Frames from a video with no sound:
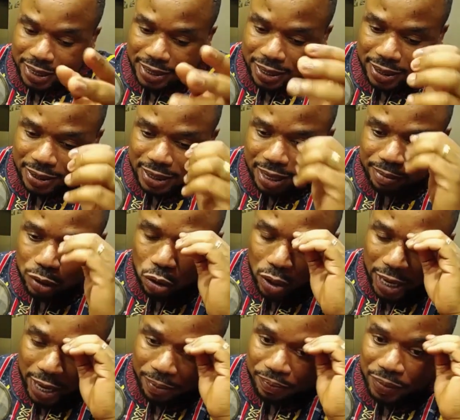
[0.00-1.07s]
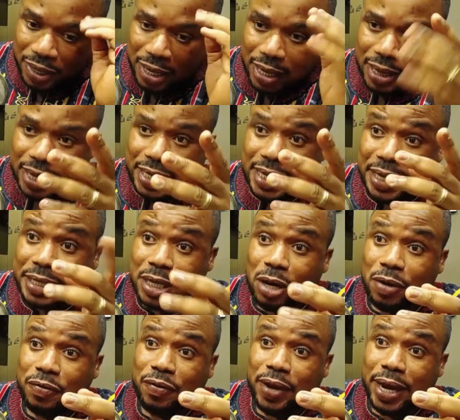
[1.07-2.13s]
saying Sam Jonah, the Chancellor
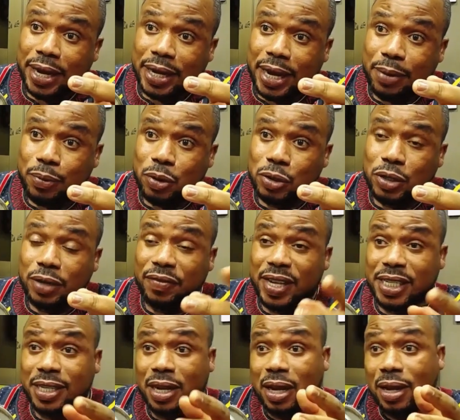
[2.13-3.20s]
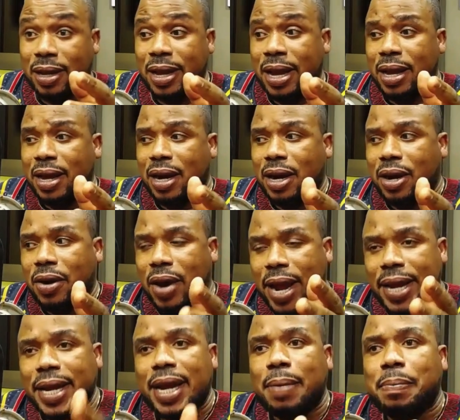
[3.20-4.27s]
of Cape Coast University,
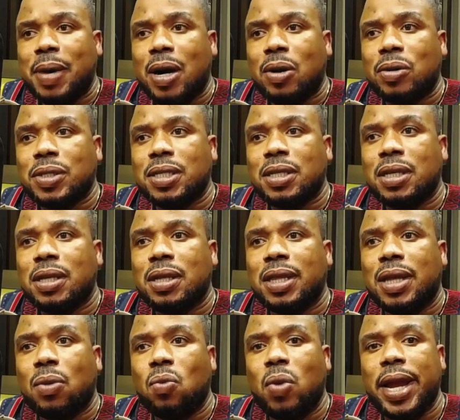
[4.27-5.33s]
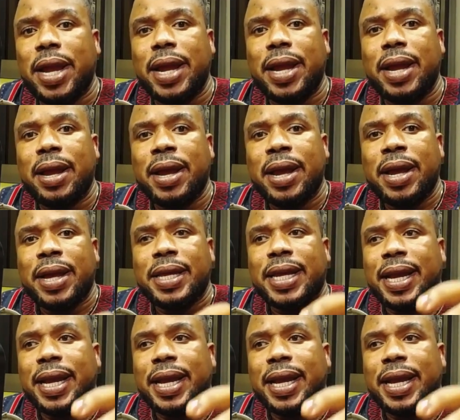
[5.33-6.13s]
crying about the way your